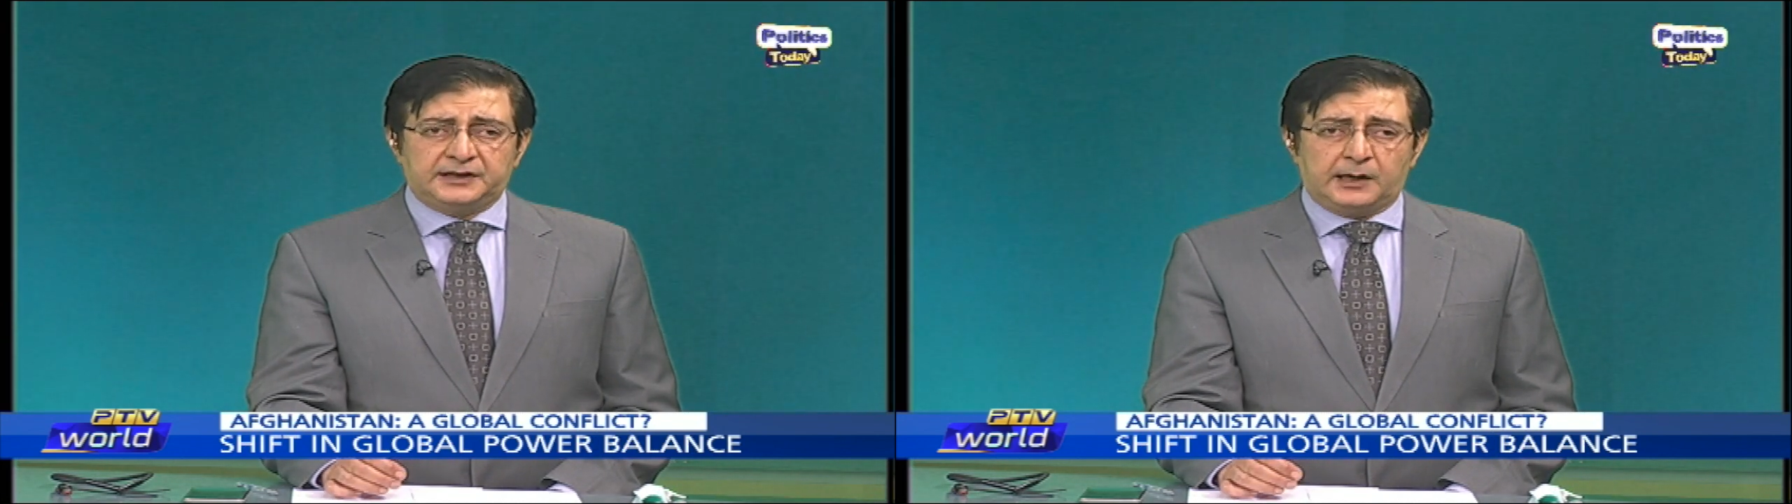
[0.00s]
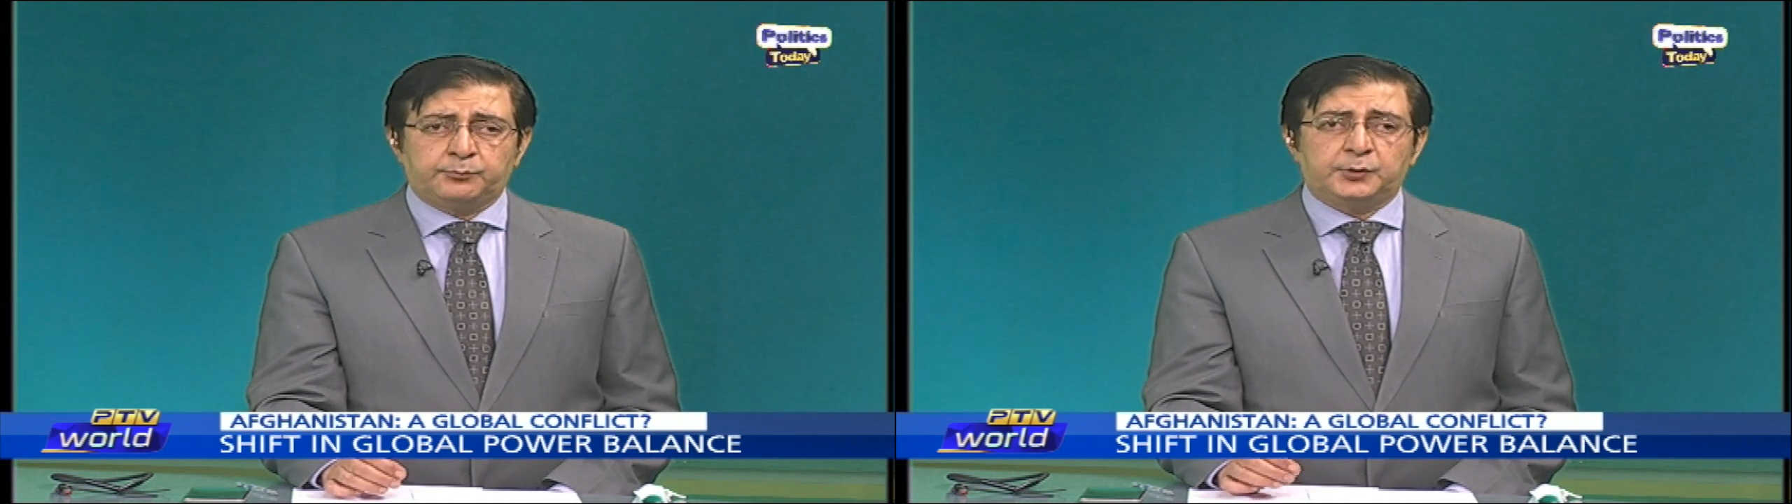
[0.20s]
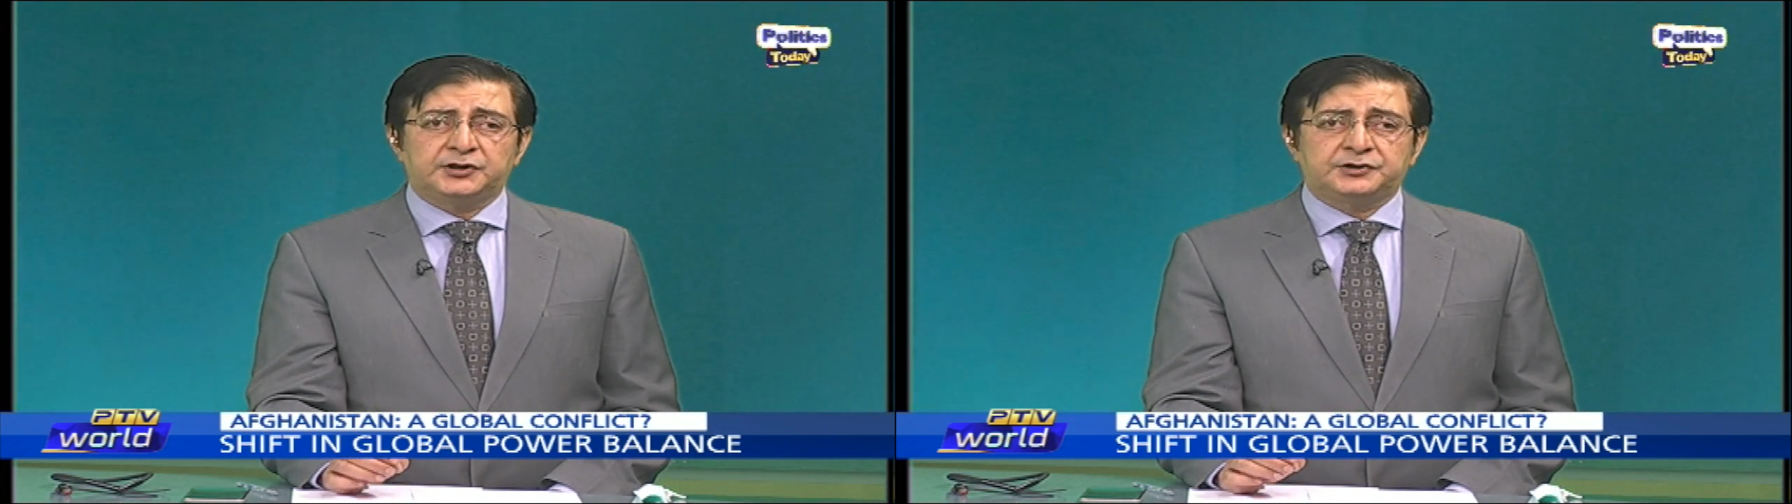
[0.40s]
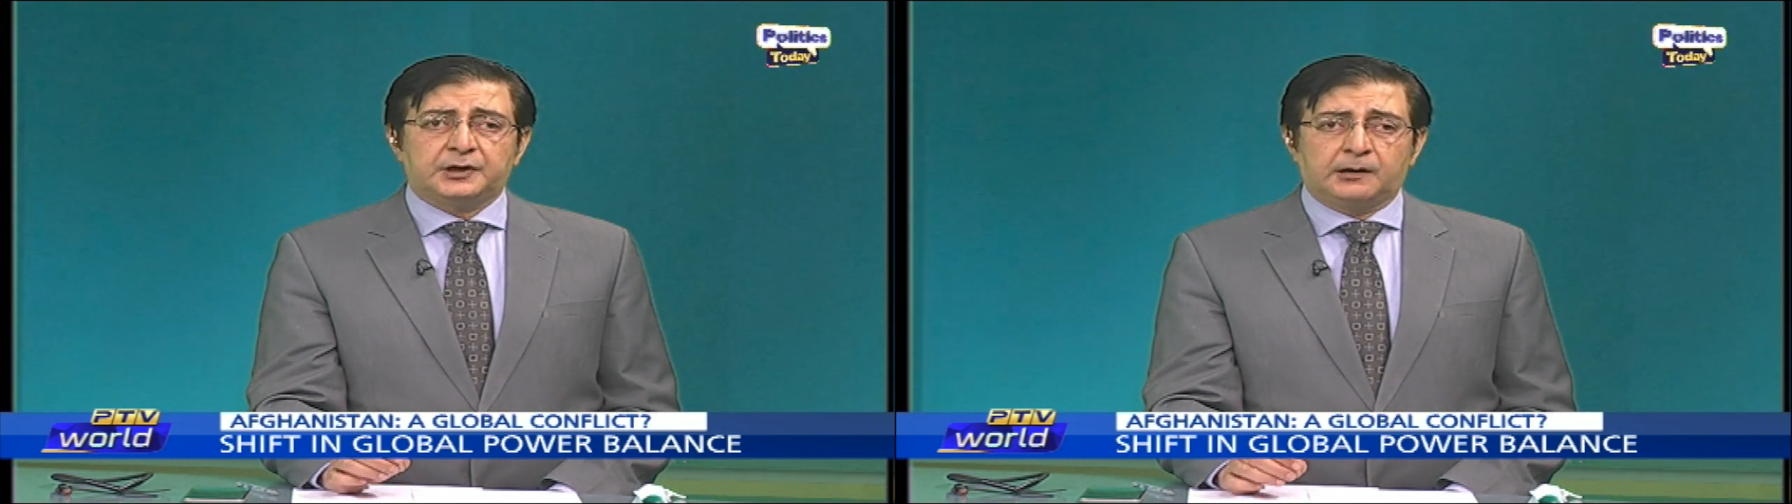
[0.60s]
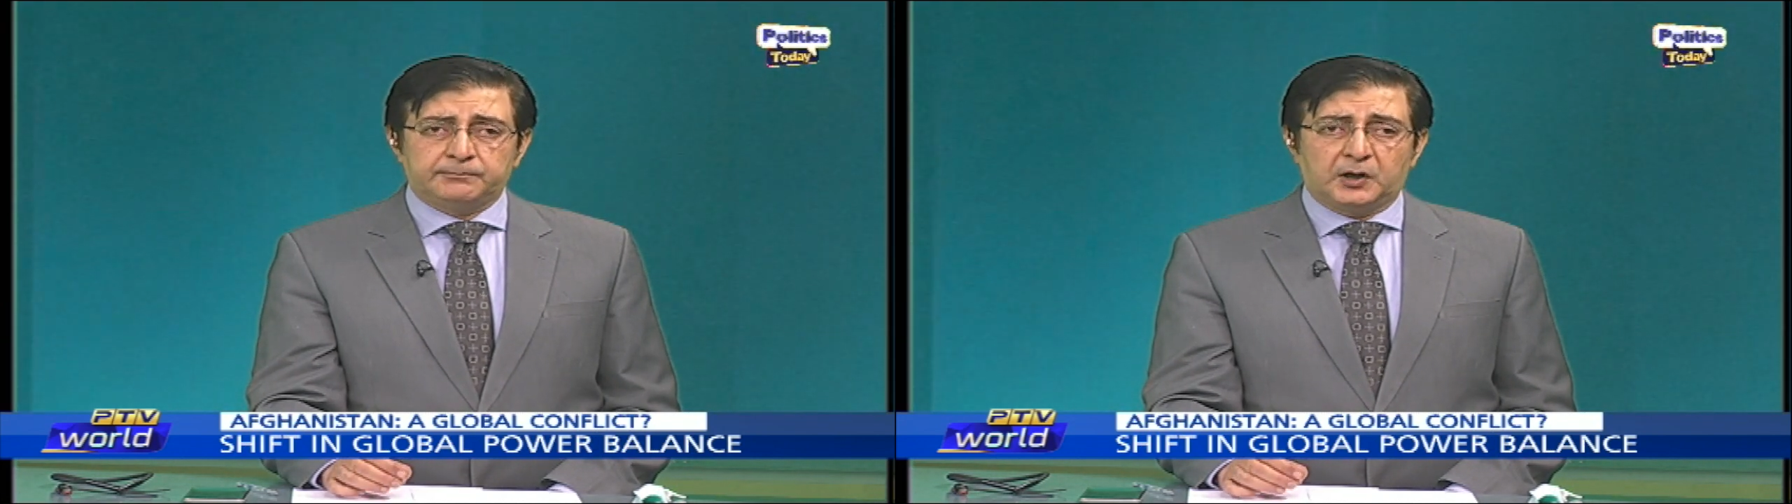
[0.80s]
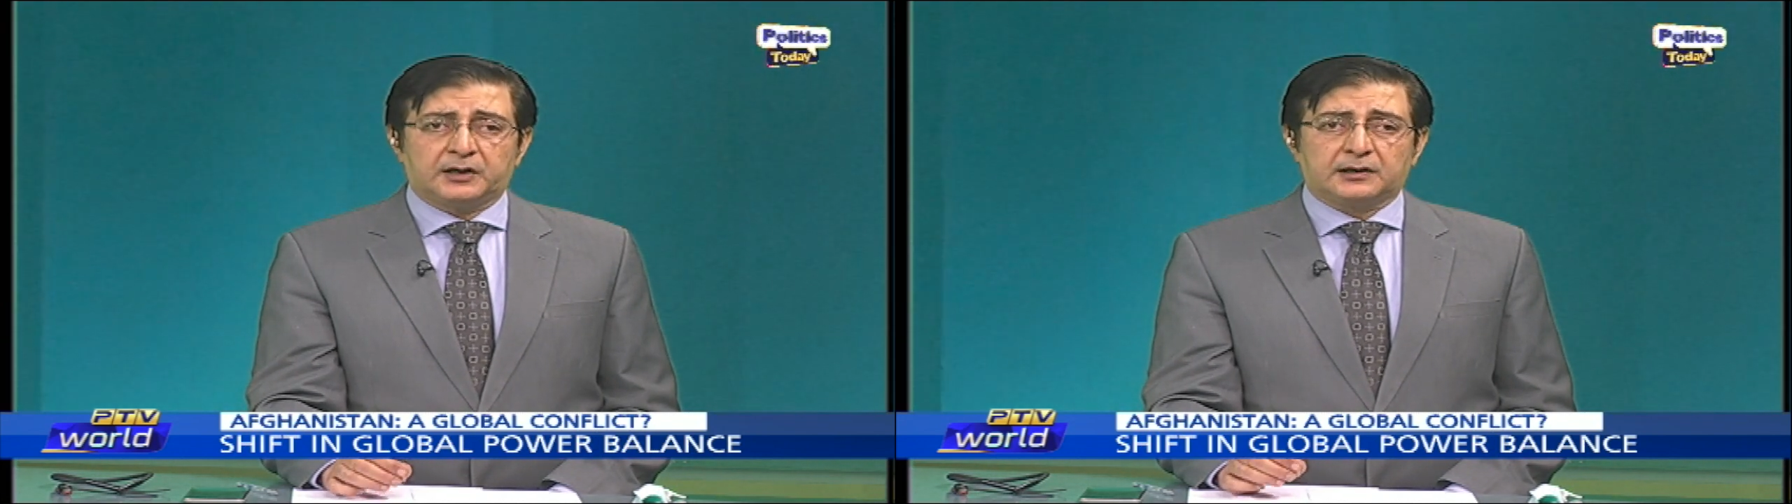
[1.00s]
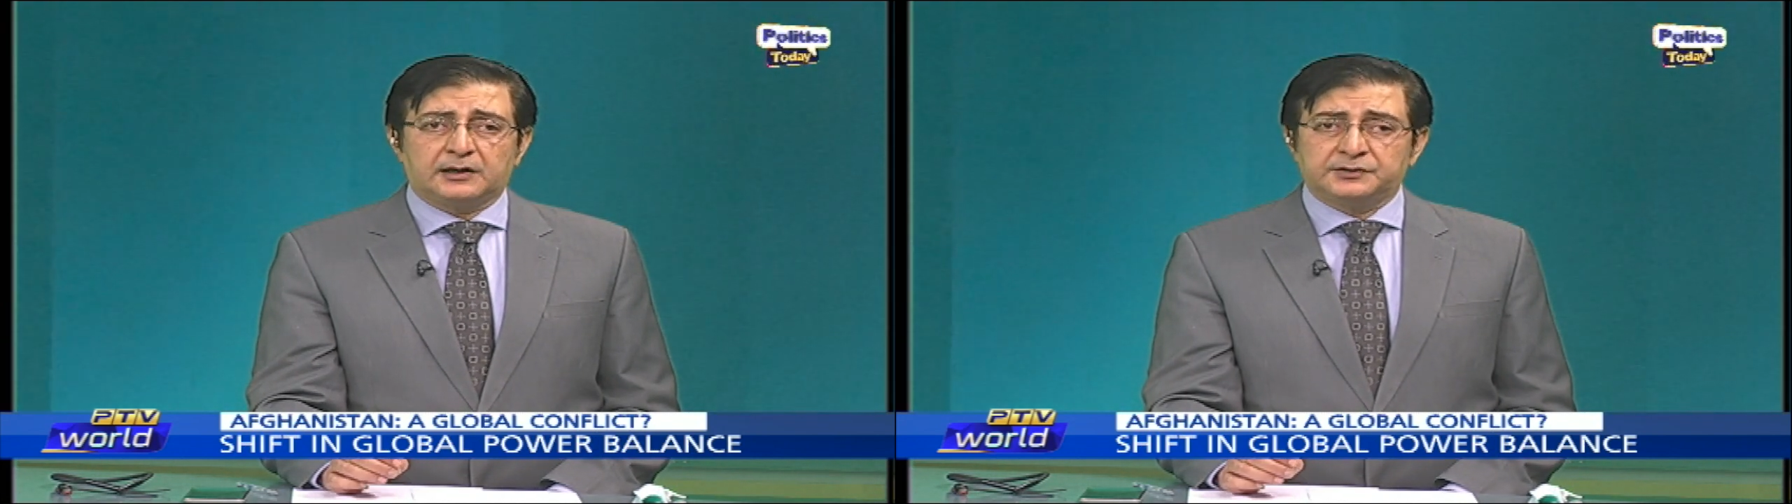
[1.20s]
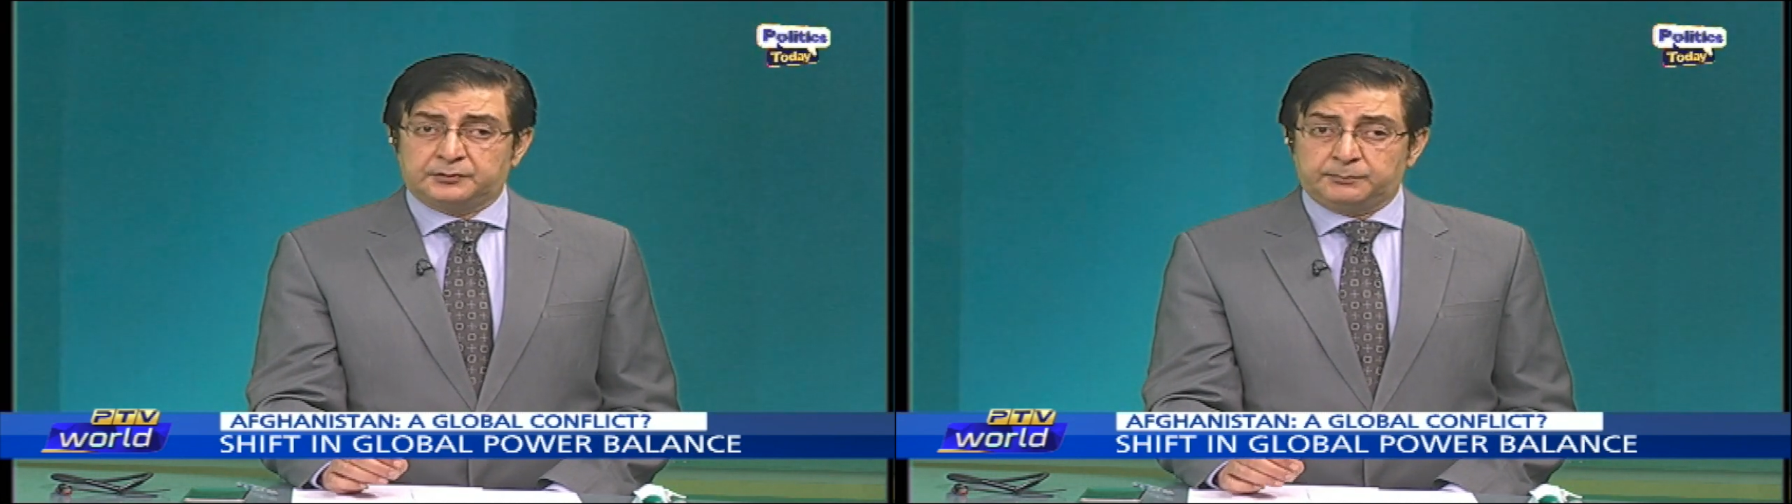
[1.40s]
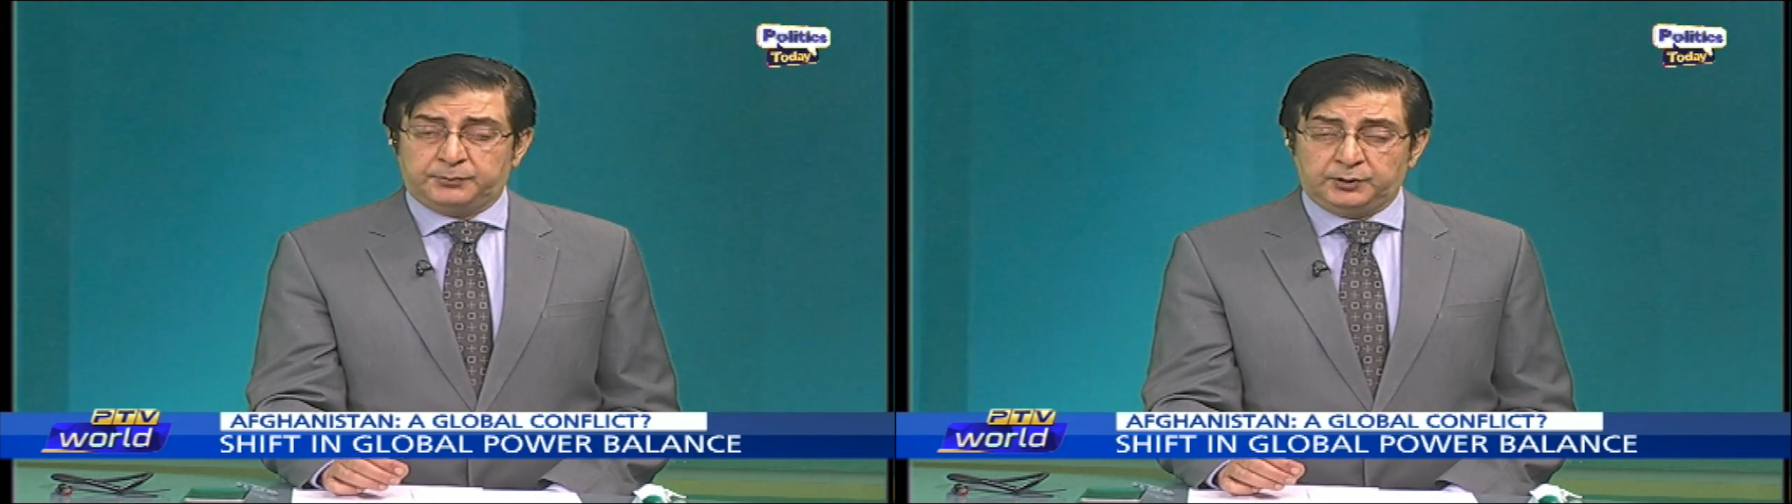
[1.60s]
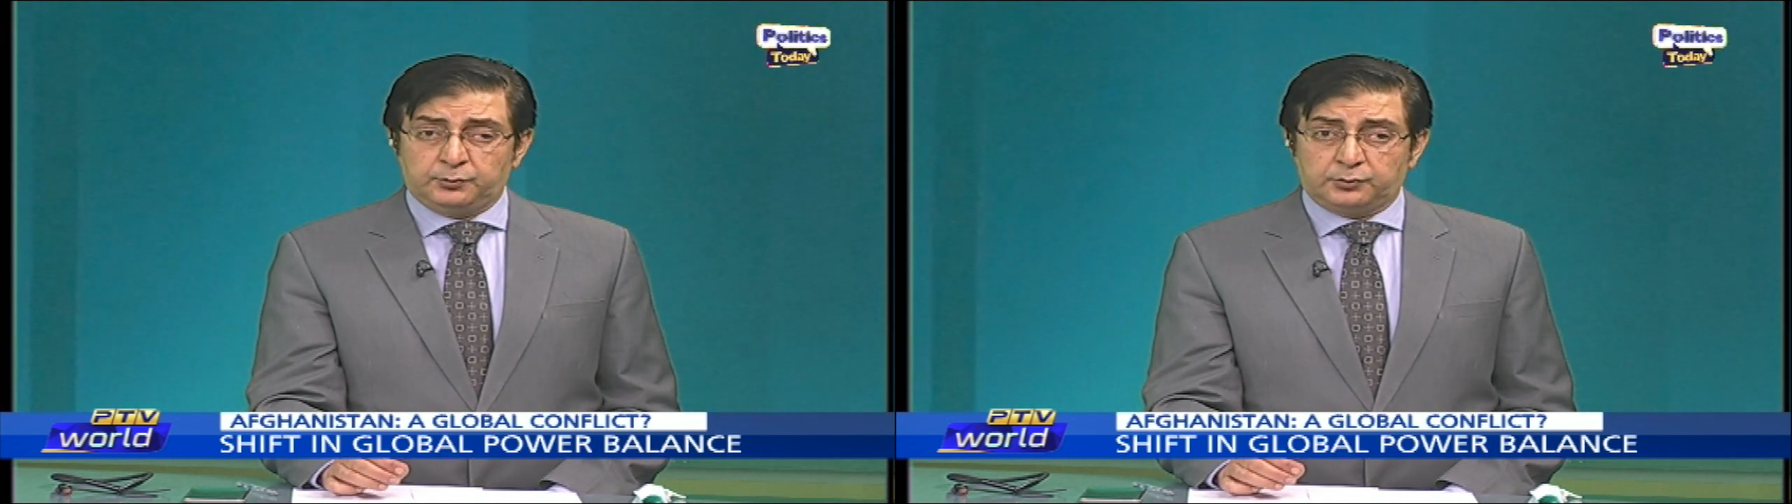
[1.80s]
damaged America's
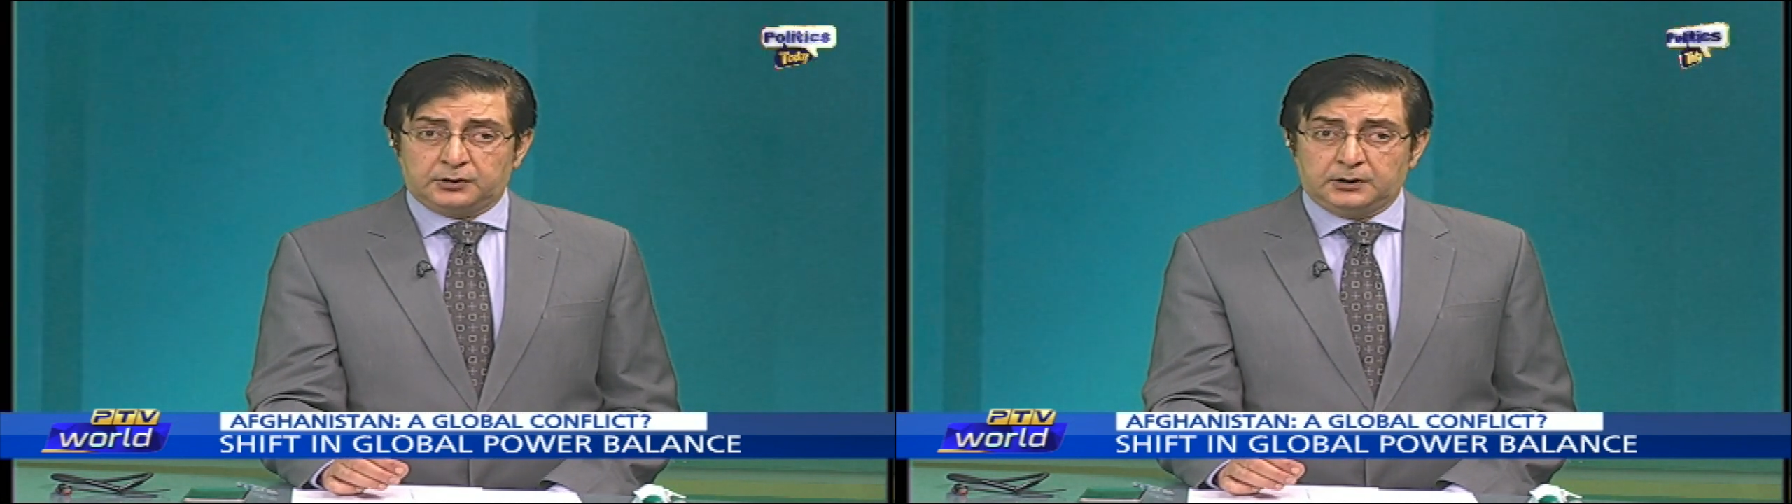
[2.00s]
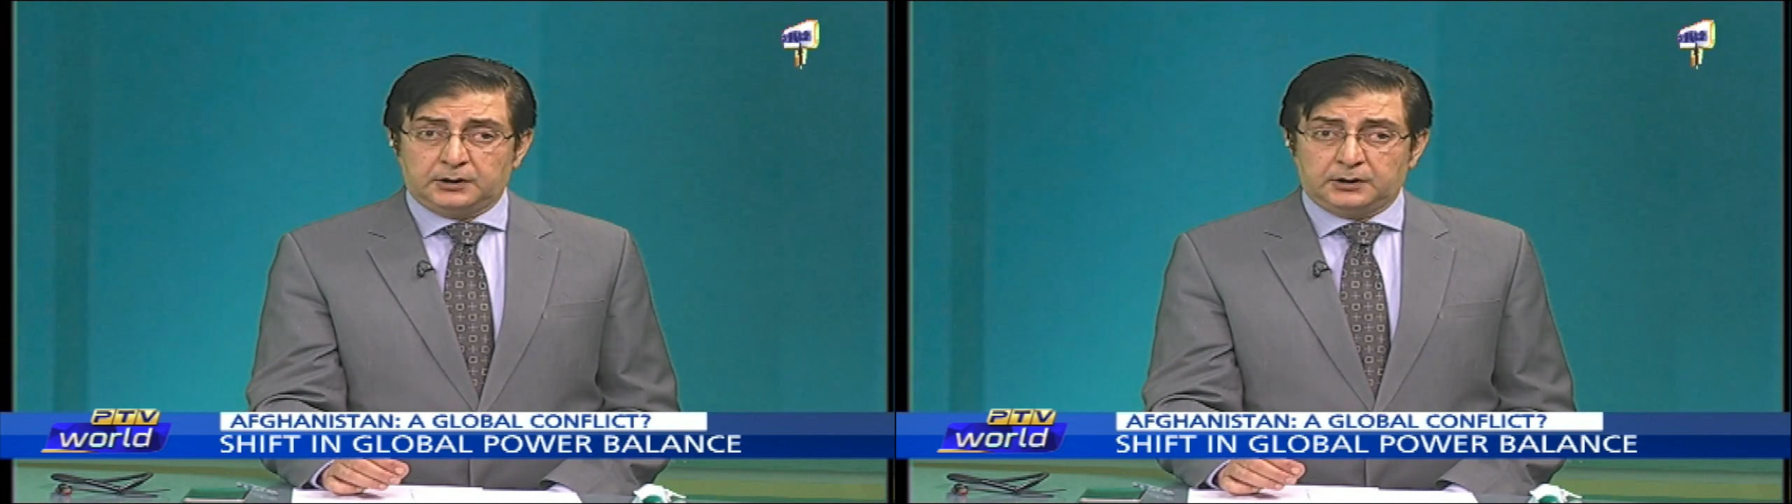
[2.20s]
repute.